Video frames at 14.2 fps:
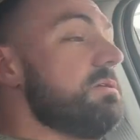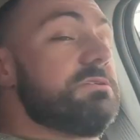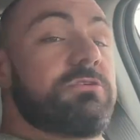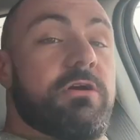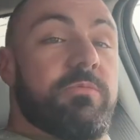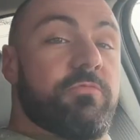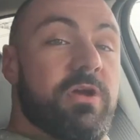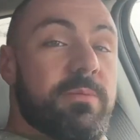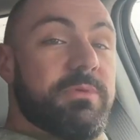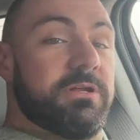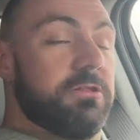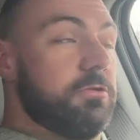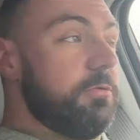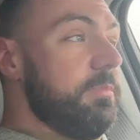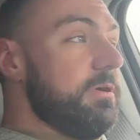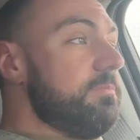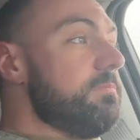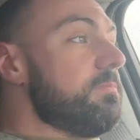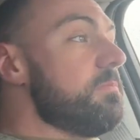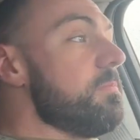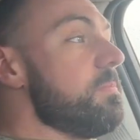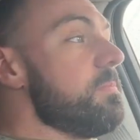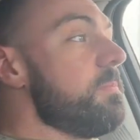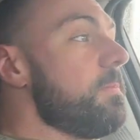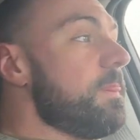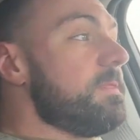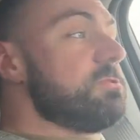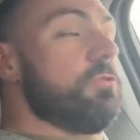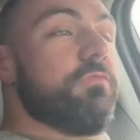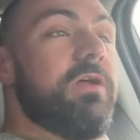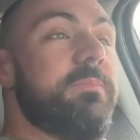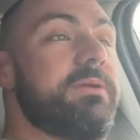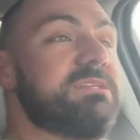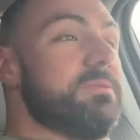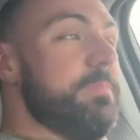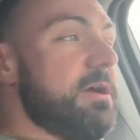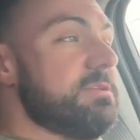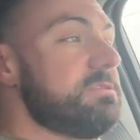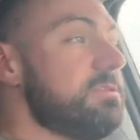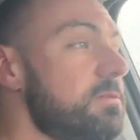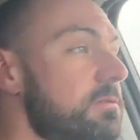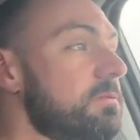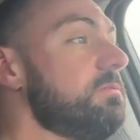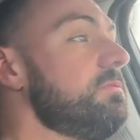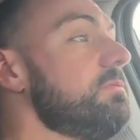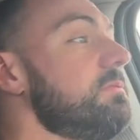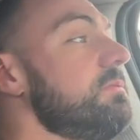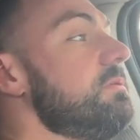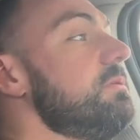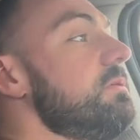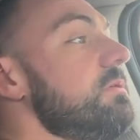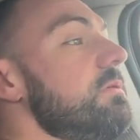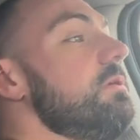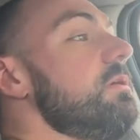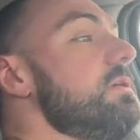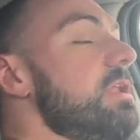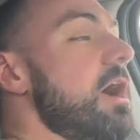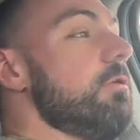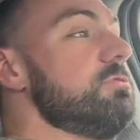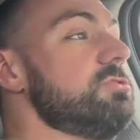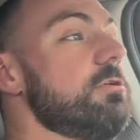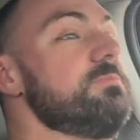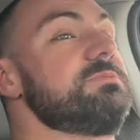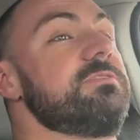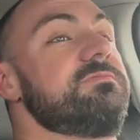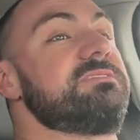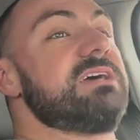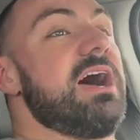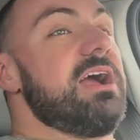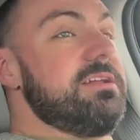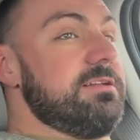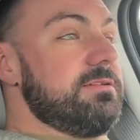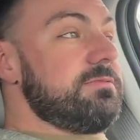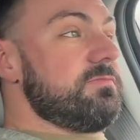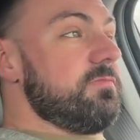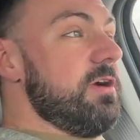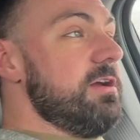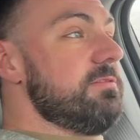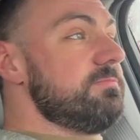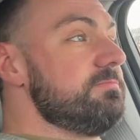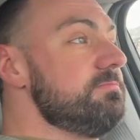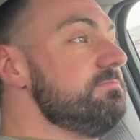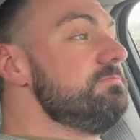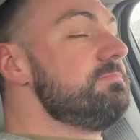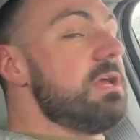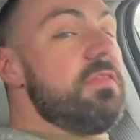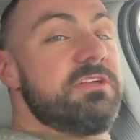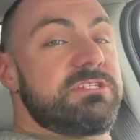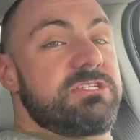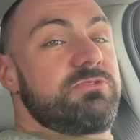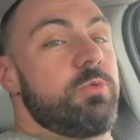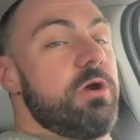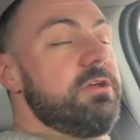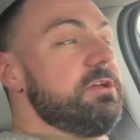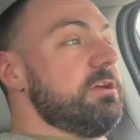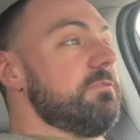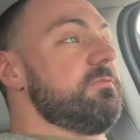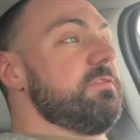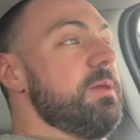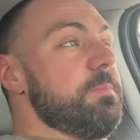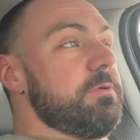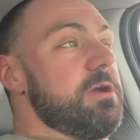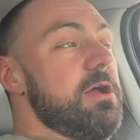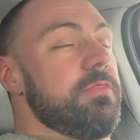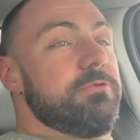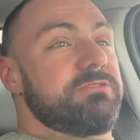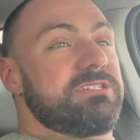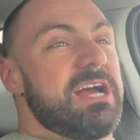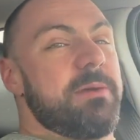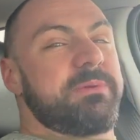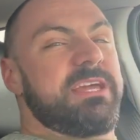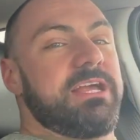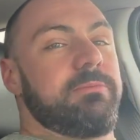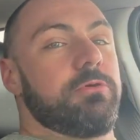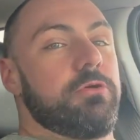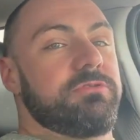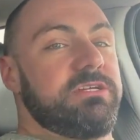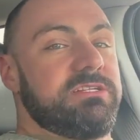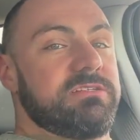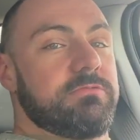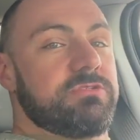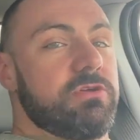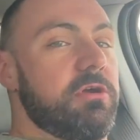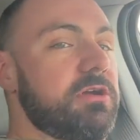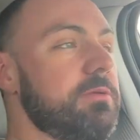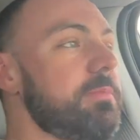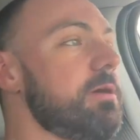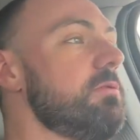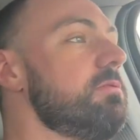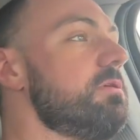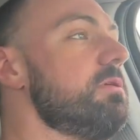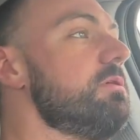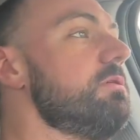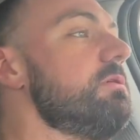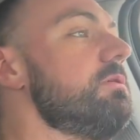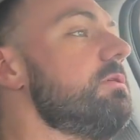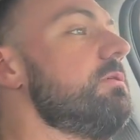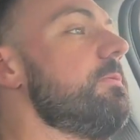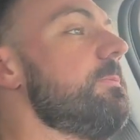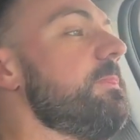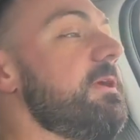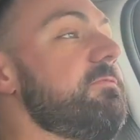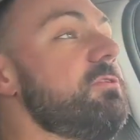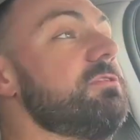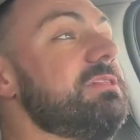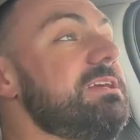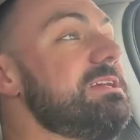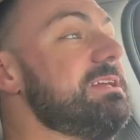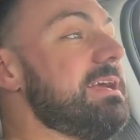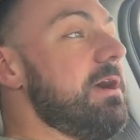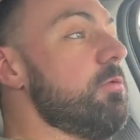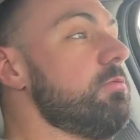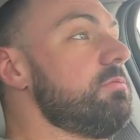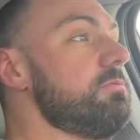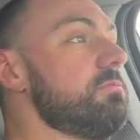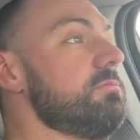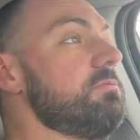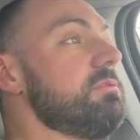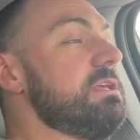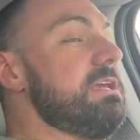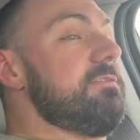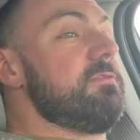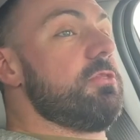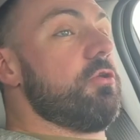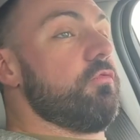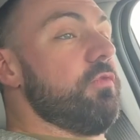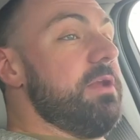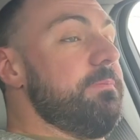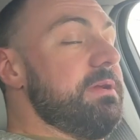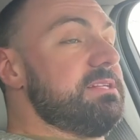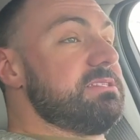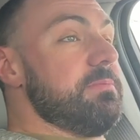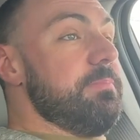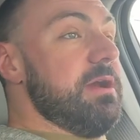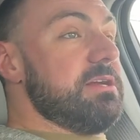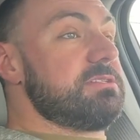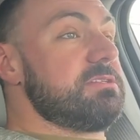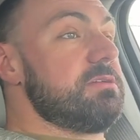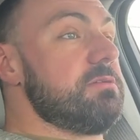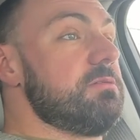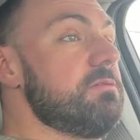Sorry, I'm rambling a little bit. So red meat's the best. Now, in terms of dieting, right? This is where you're going to flip around those top king proteins I was talking about. If you're leaning out, even though red meat's the best,